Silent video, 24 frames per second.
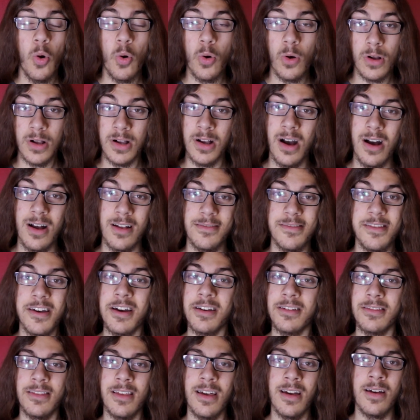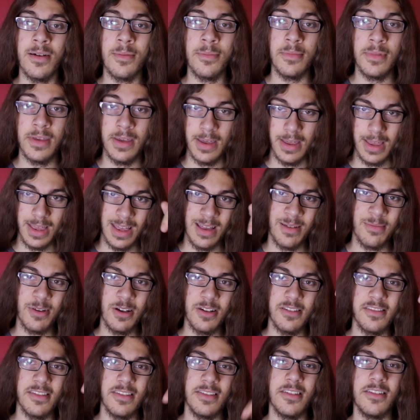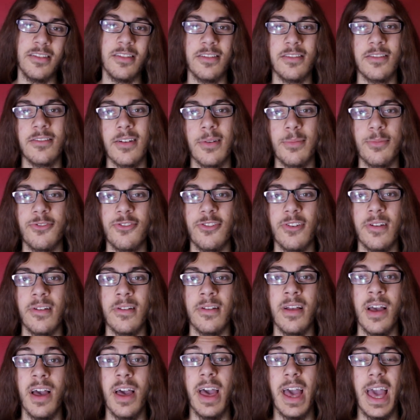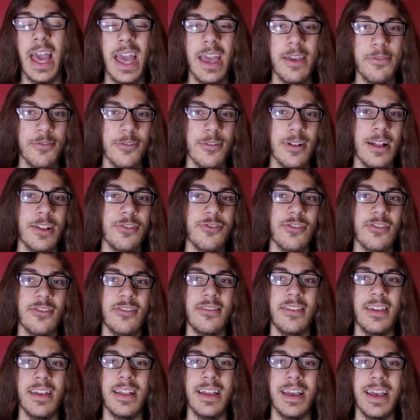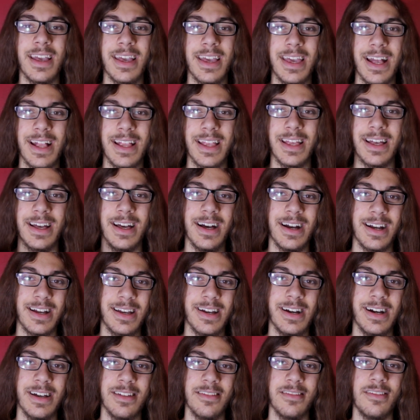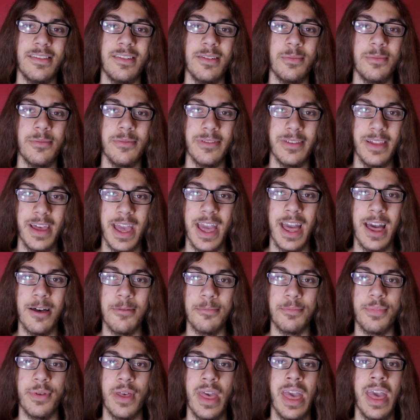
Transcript: or contact them, emails in the description, if you're interested in getting a custom lamp.